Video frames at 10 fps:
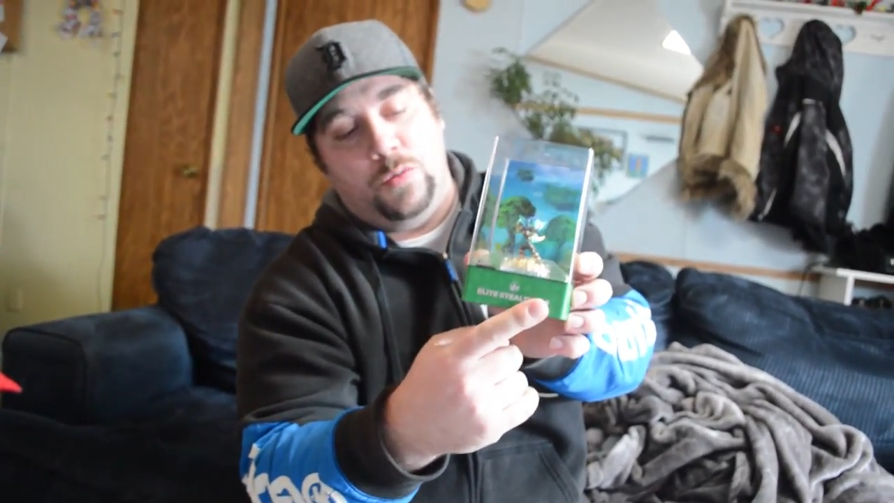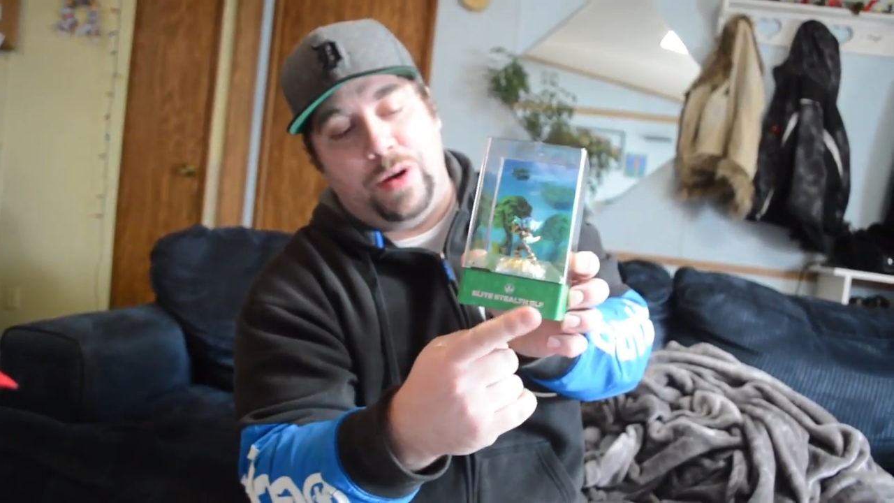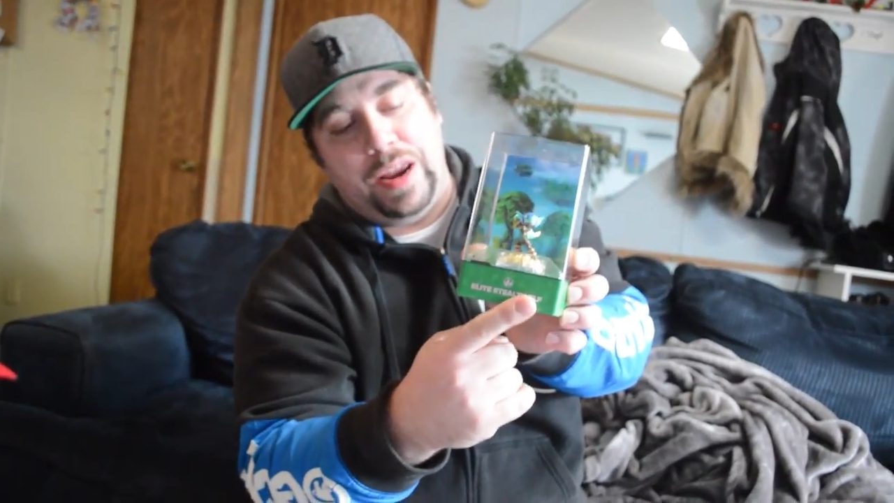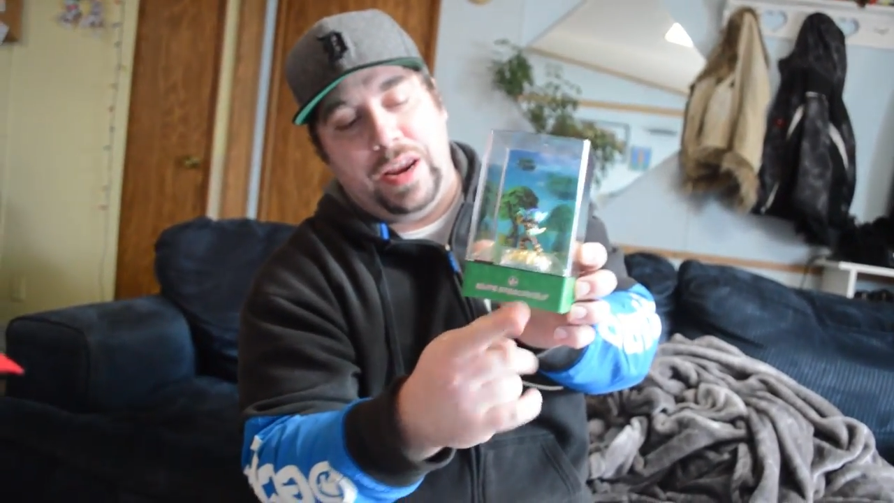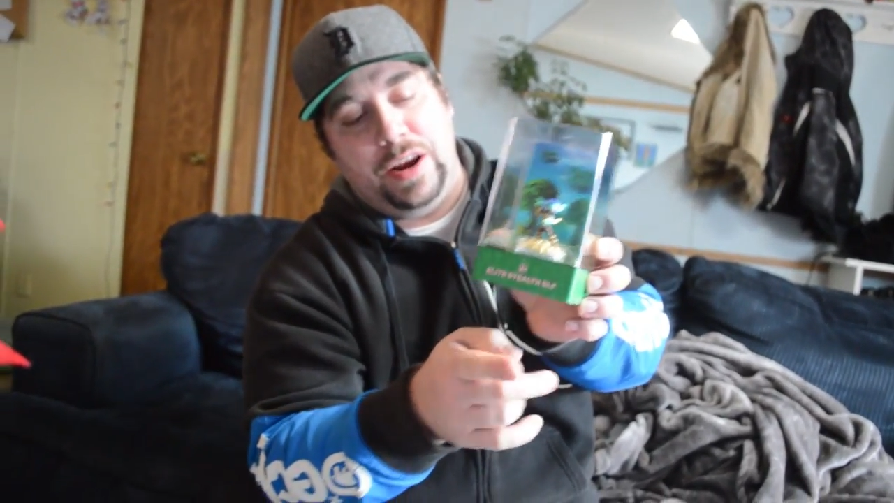
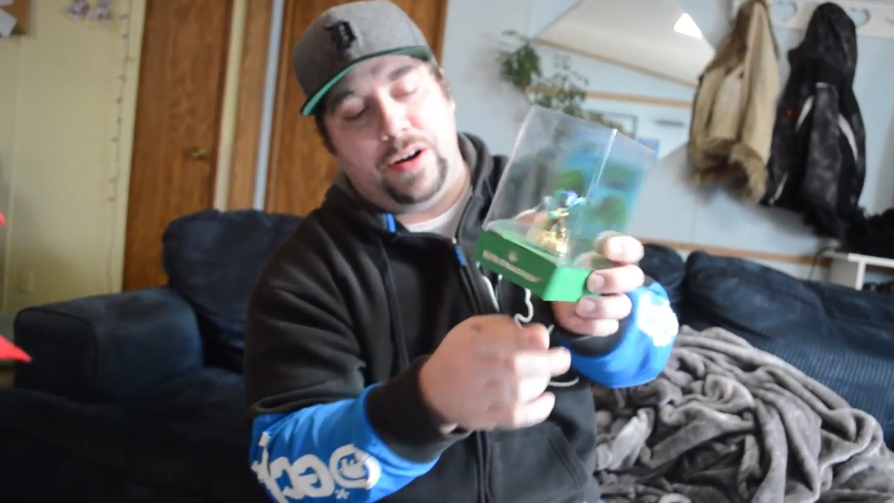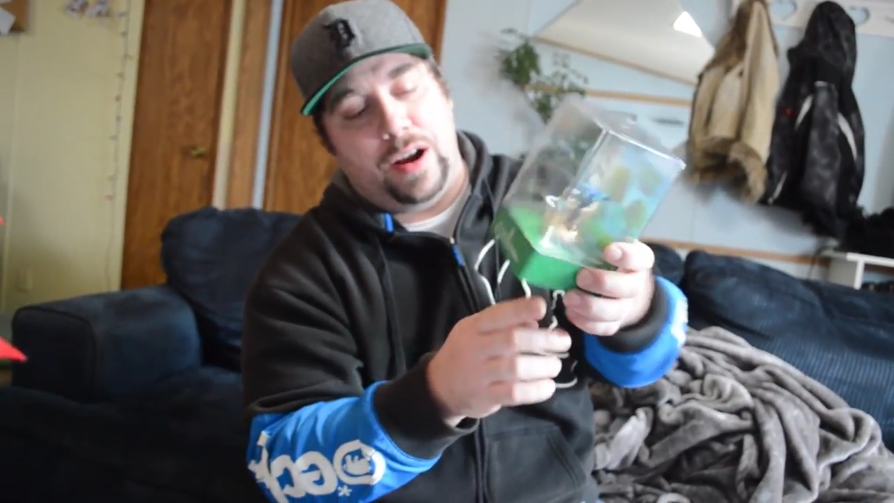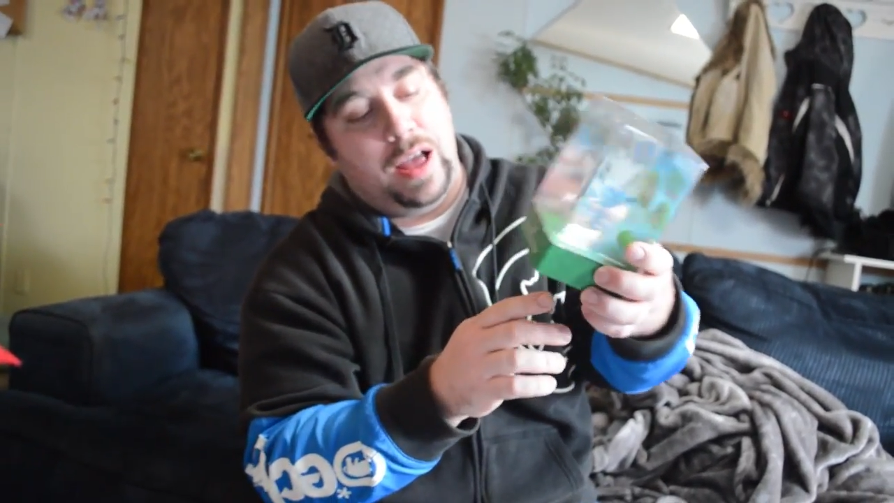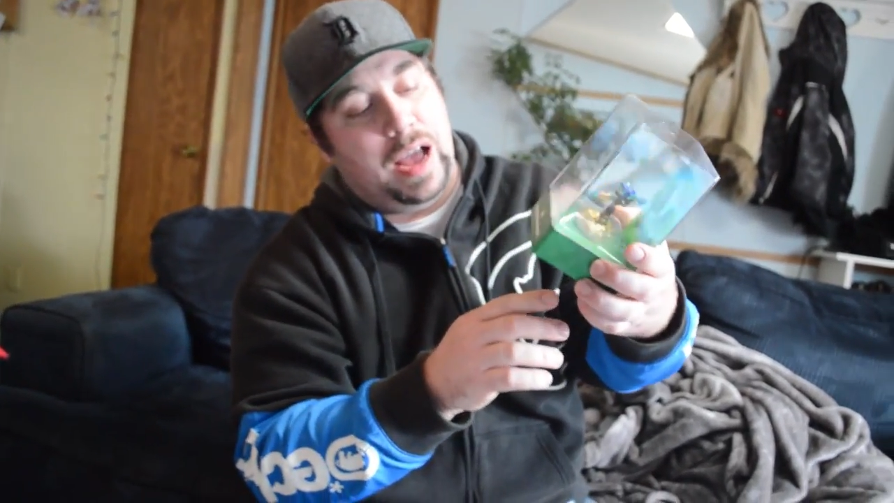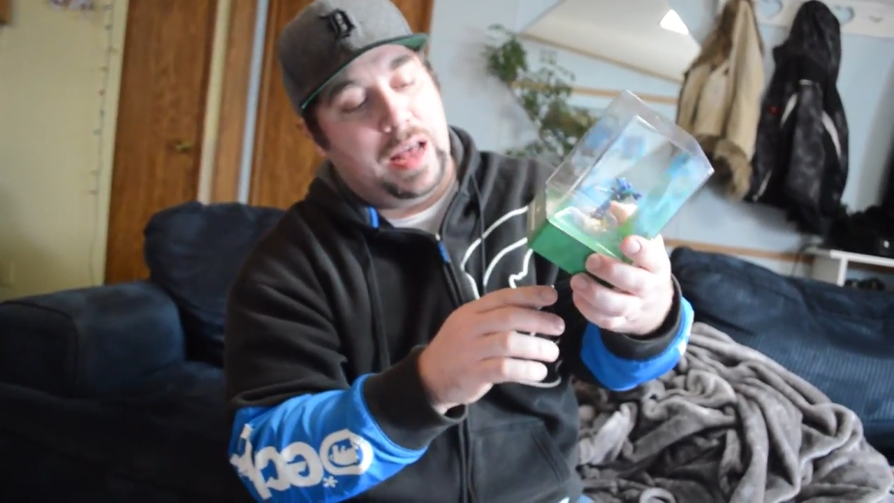right
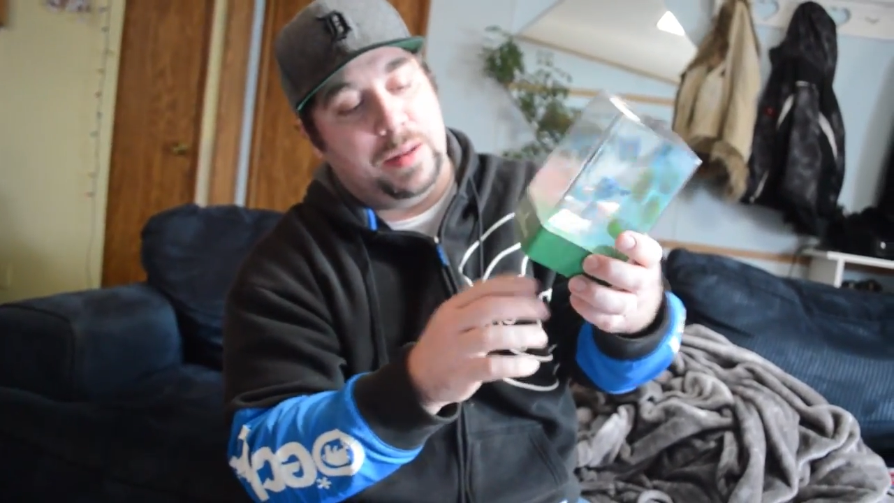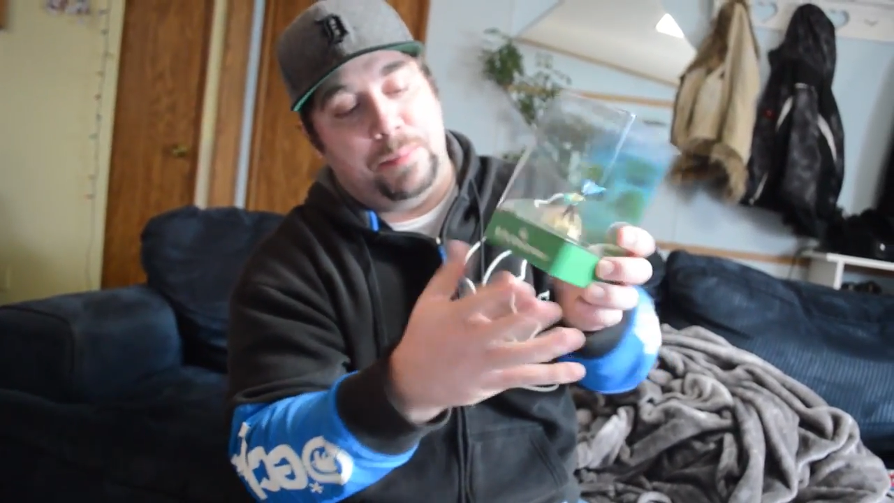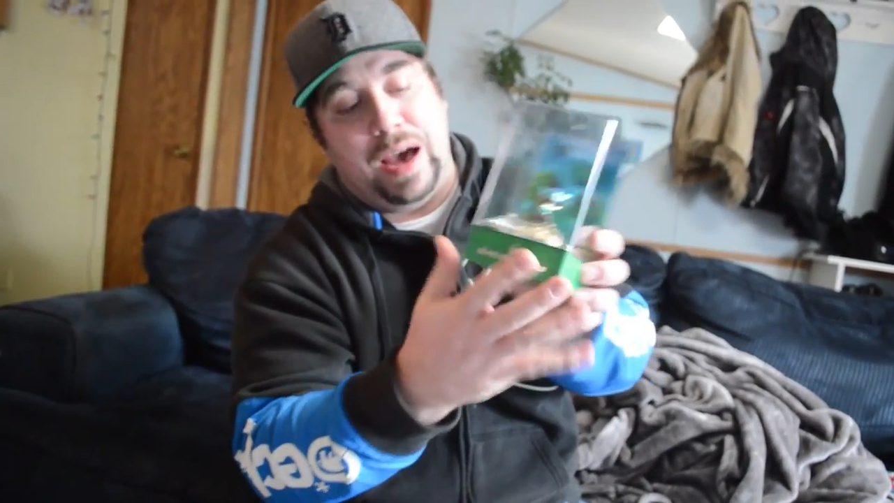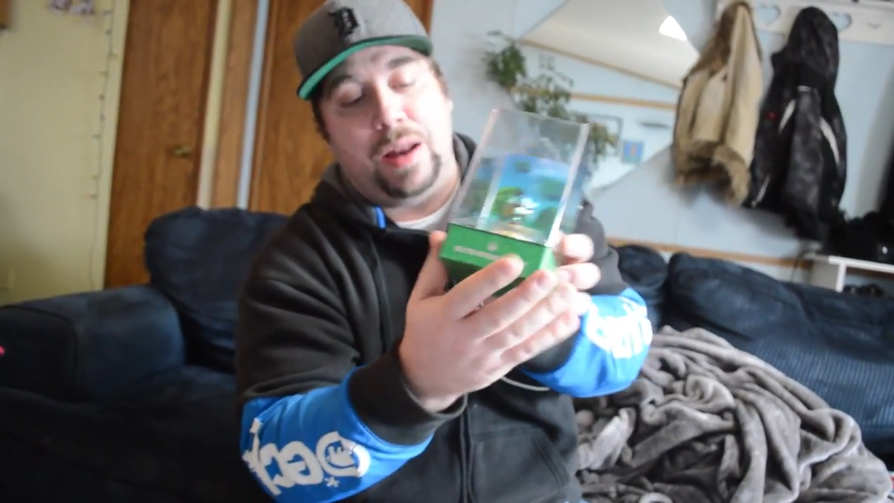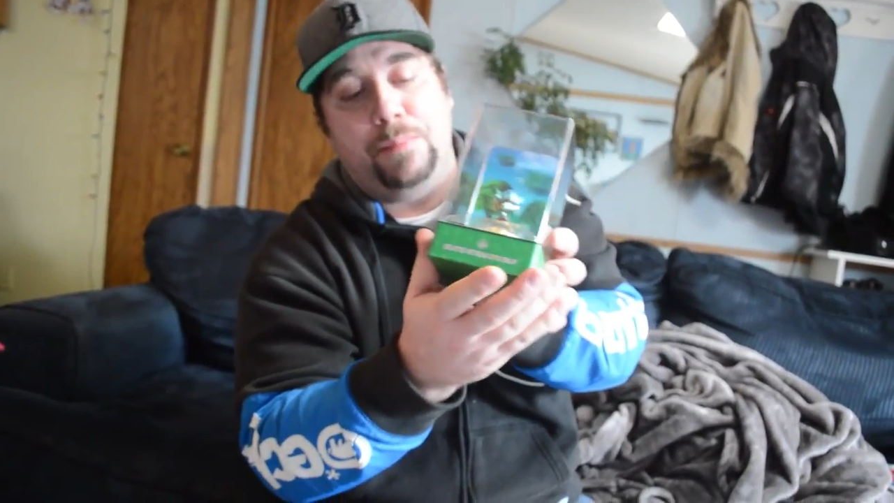here on the
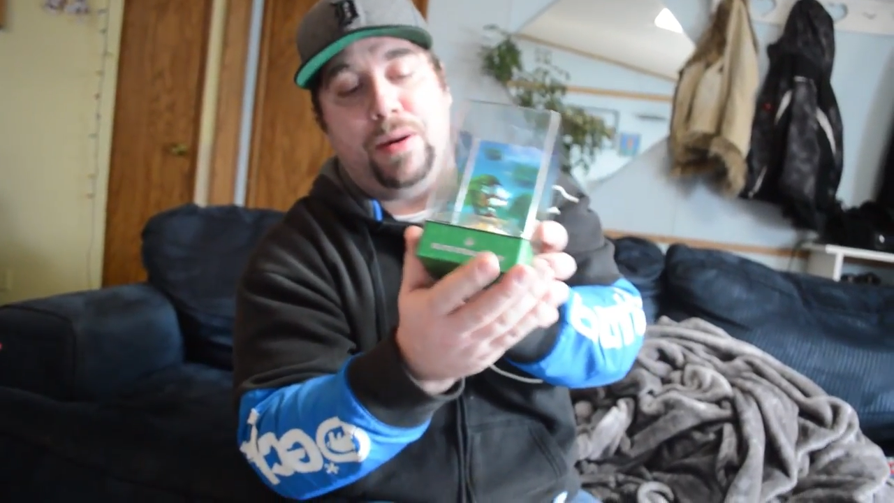bottom